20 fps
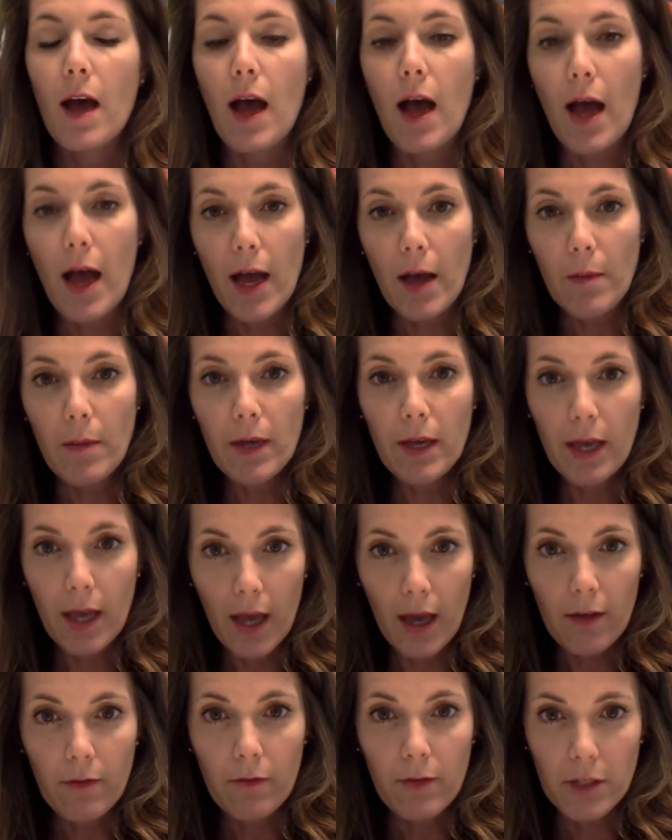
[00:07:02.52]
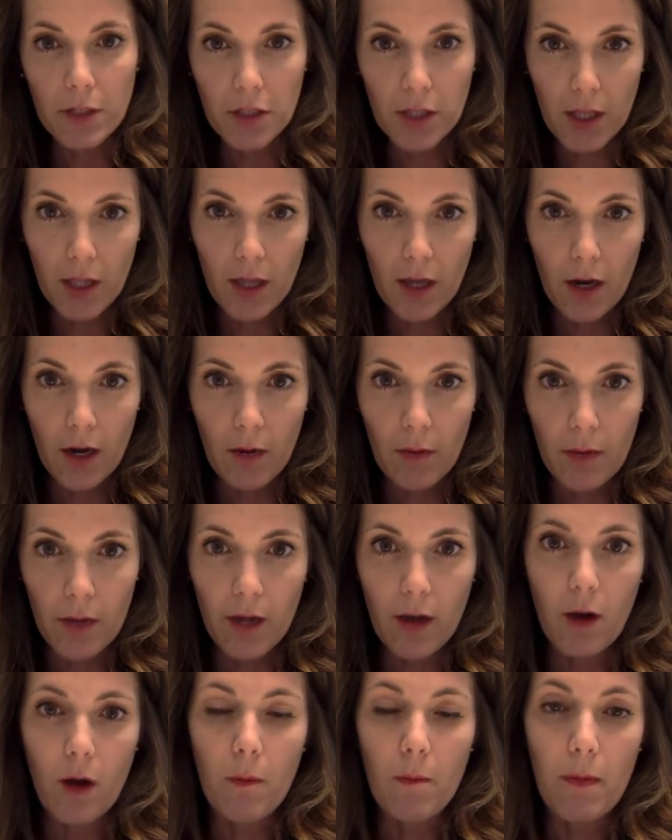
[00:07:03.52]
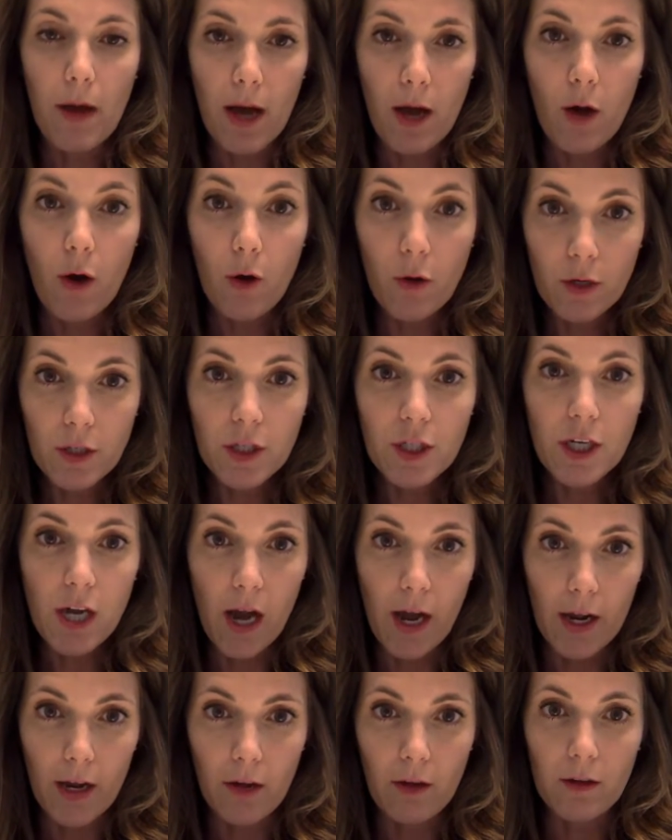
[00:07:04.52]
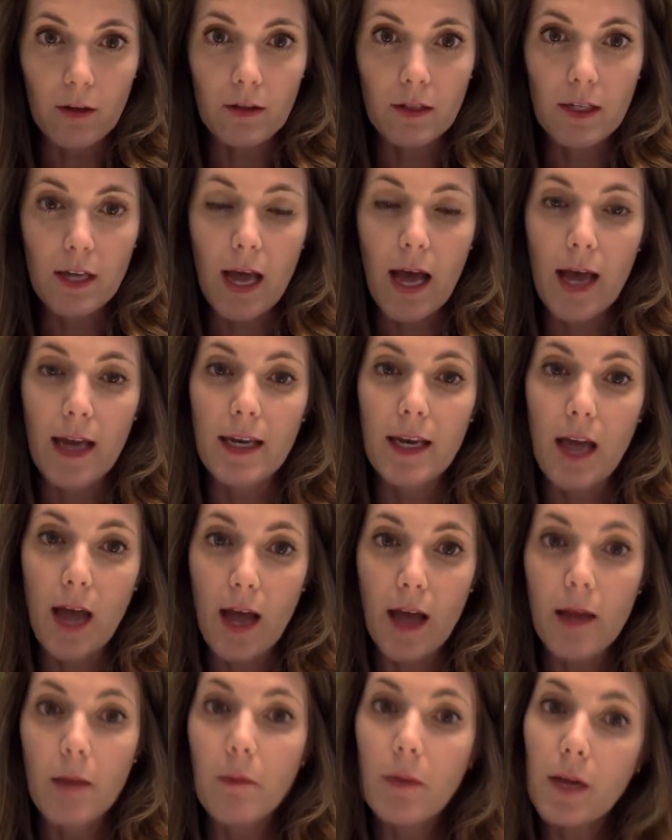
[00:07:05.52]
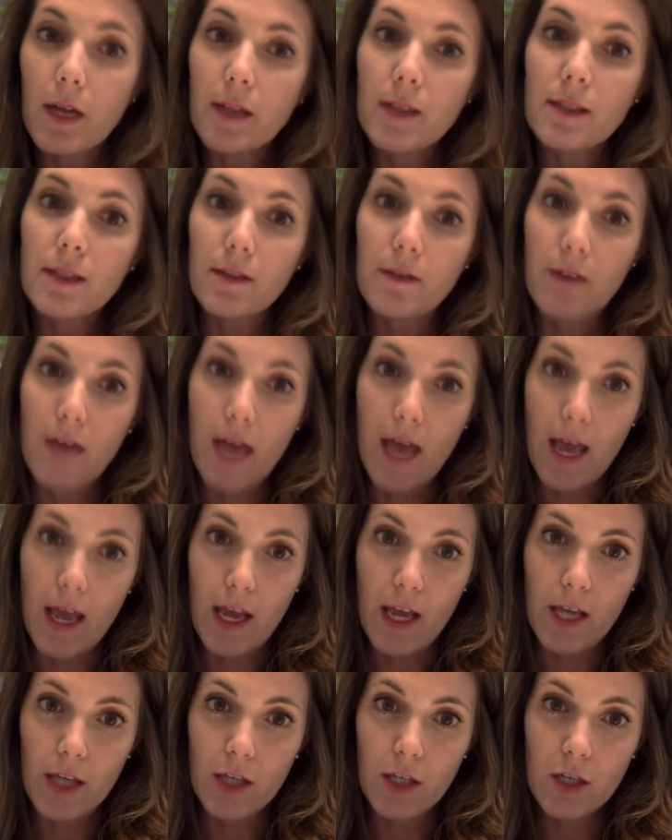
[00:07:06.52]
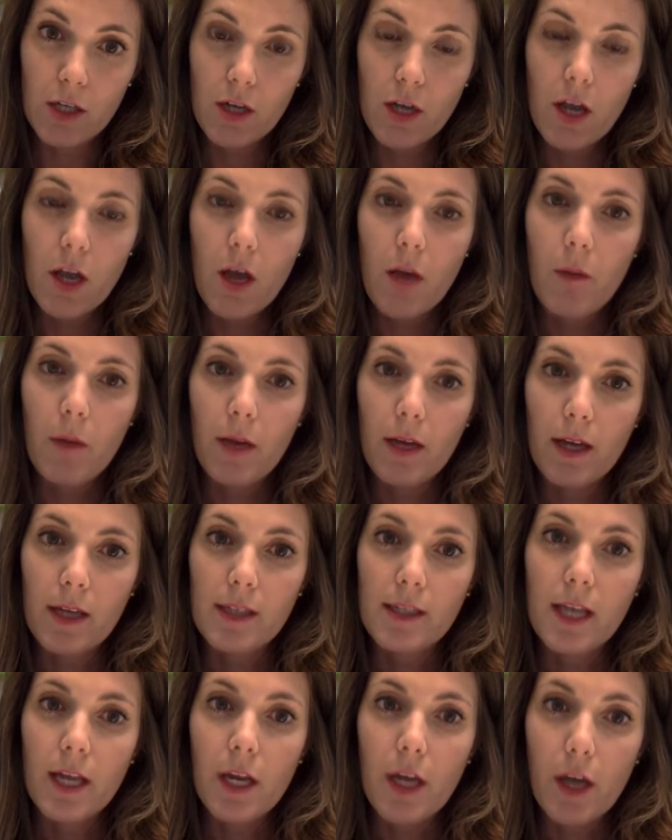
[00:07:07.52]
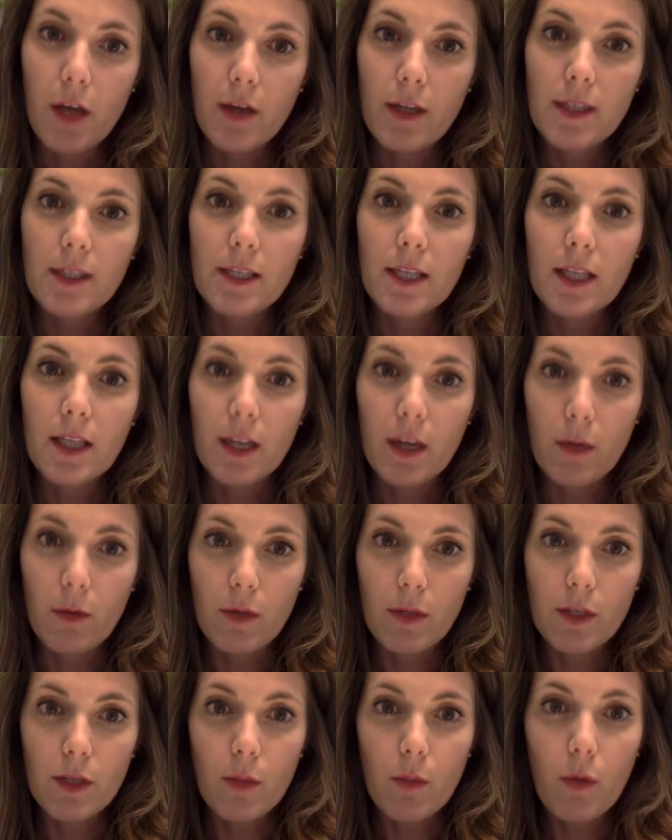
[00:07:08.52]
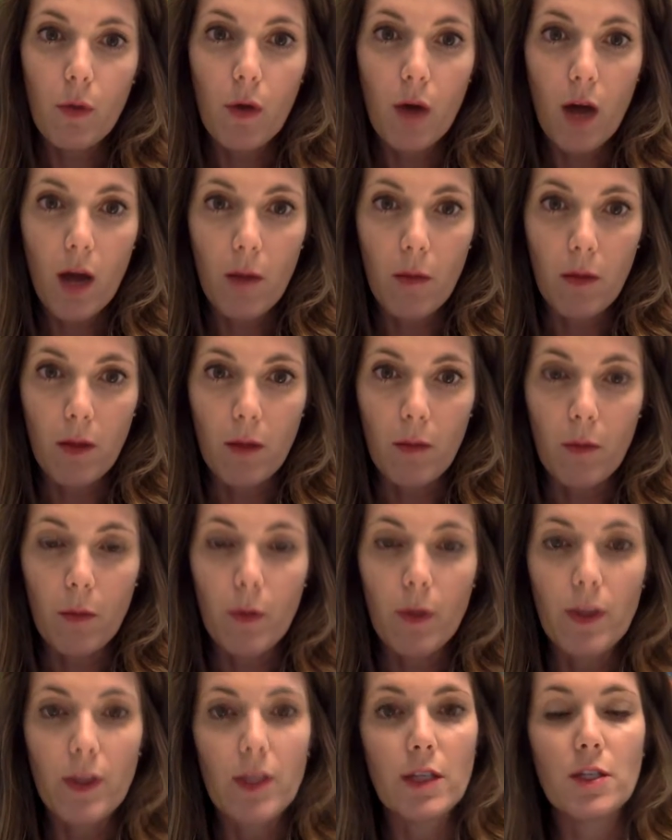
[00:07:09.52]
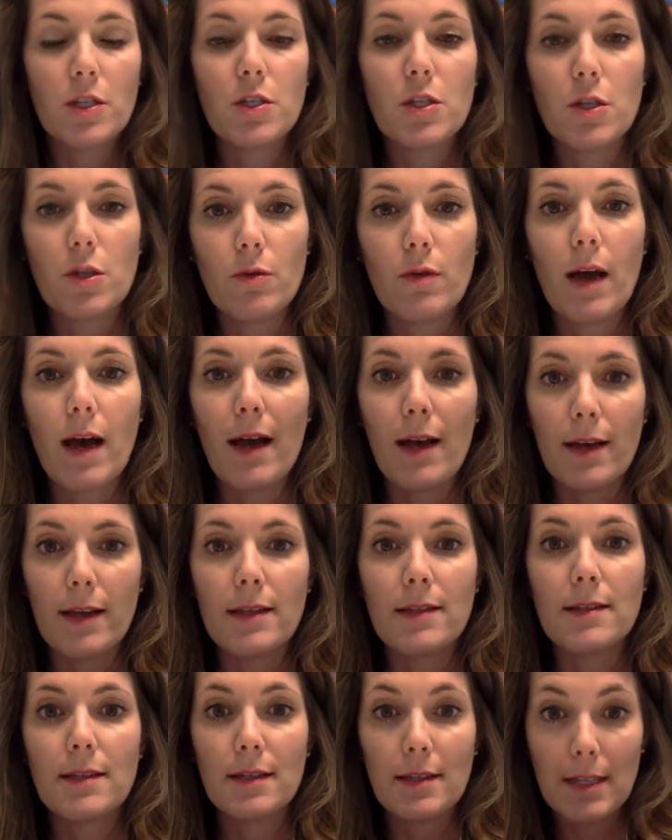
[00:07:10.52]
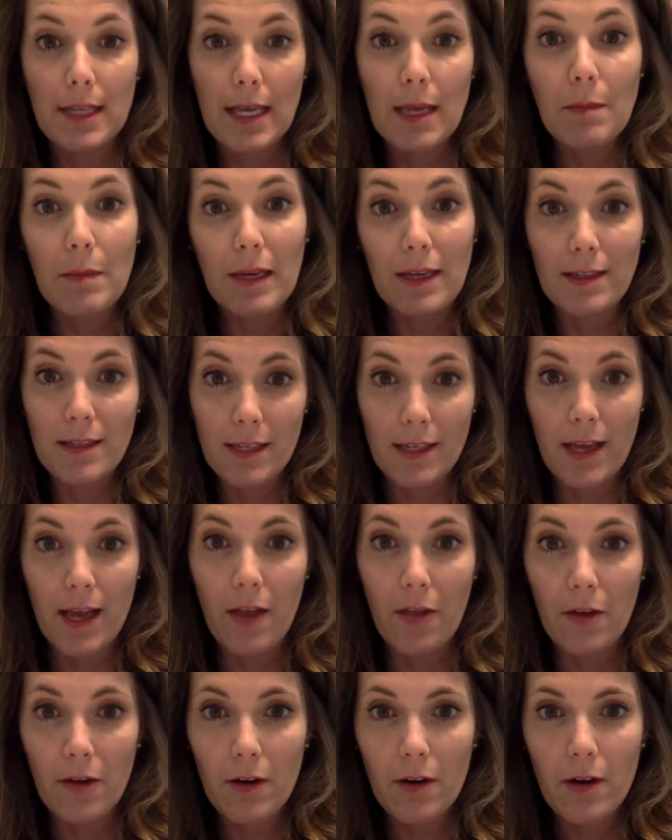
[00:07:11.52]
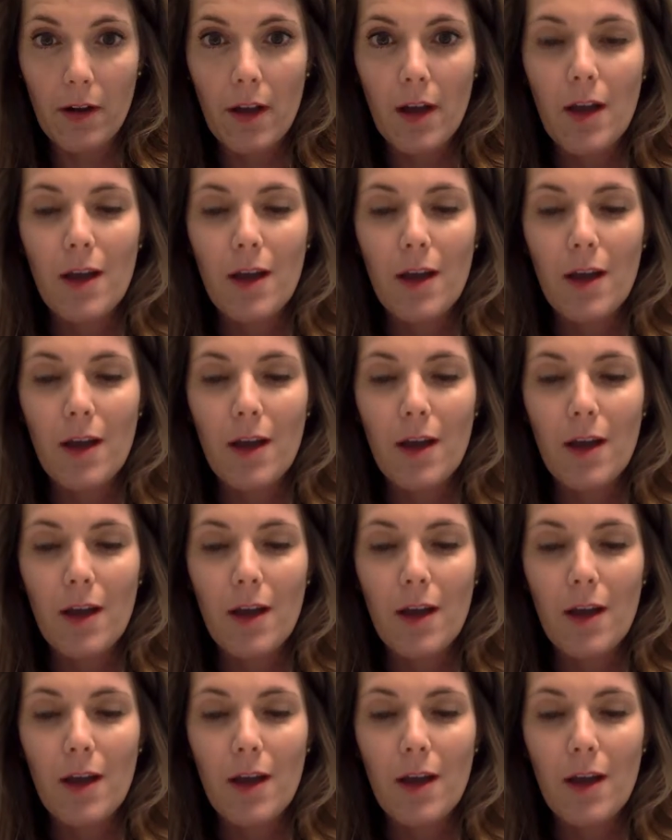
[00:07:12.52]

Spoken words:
I began vision therapy on my own child at 9 months of age because I noticed that there was a problem with his two eyes teaming together.